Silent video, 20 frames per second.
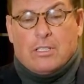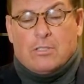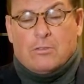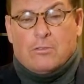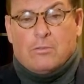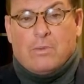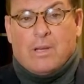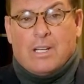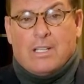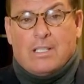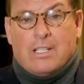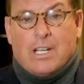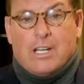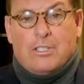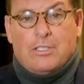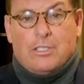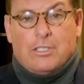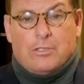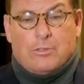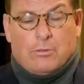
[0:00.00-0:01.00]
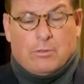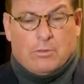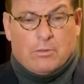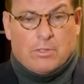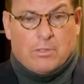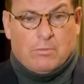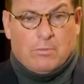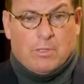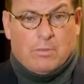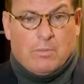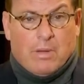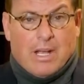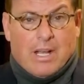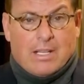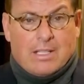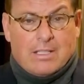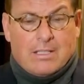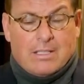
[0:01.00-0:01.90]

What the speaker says: Israel made a nation of Jerusalem won back.